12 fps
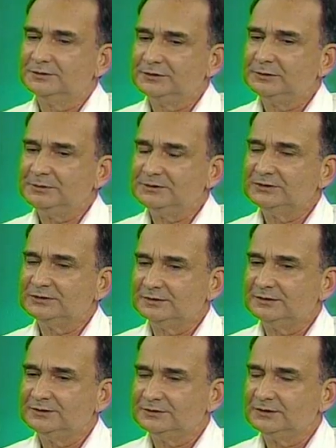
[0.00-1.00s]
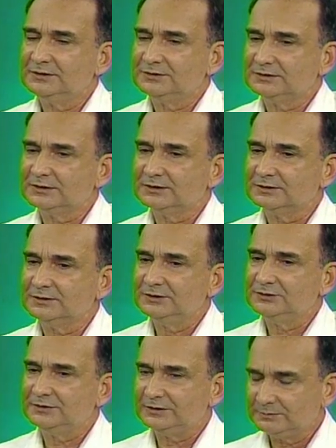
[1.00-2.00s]
Philippines
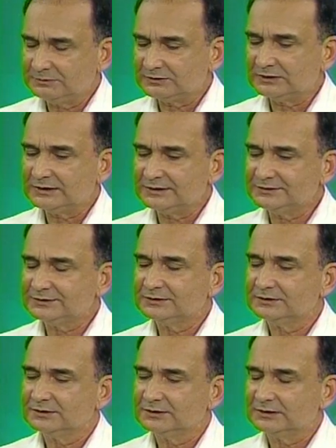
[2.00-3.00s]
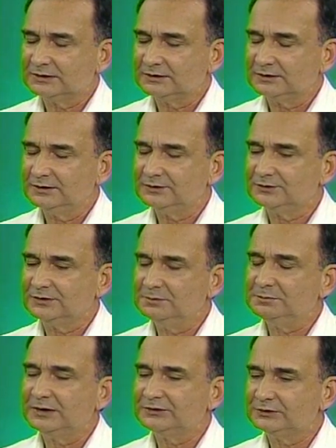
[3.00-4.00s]
is very mineralized. It's
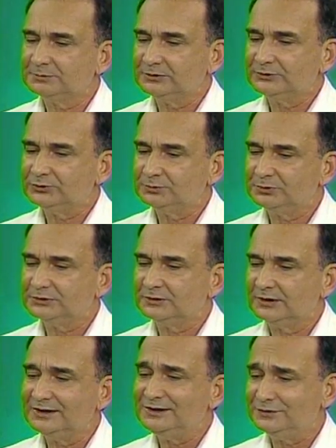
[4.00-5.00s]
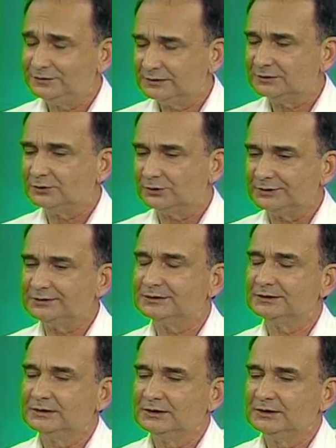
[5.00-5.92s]
impossible to put any figure on it.